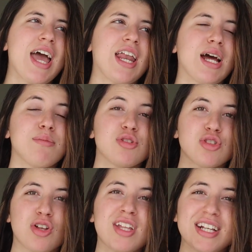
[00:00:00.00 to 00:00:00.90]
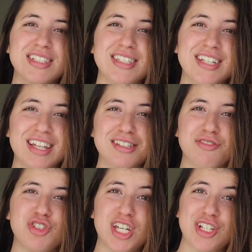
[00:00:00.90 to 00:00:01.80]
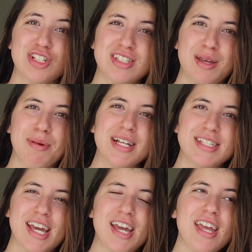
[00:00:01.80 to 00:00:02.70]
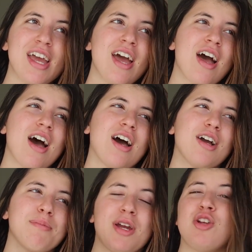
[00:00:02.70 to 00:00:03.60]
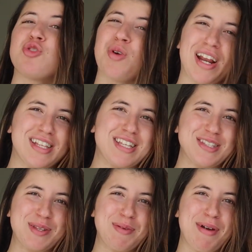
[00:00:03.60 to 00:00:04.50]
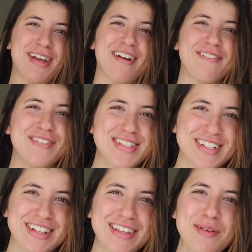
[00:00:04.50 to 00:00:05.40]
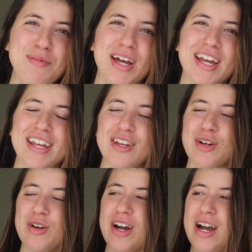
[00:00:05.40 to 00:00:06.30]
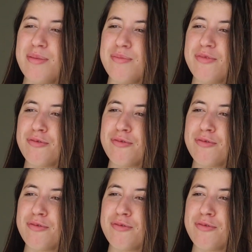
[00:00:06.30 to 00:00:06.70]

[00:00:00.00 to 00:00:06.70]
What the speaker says: and I'm slowly like seeing lots of changes day by day. I know 2019 is gonna be my year physically, but you know, I've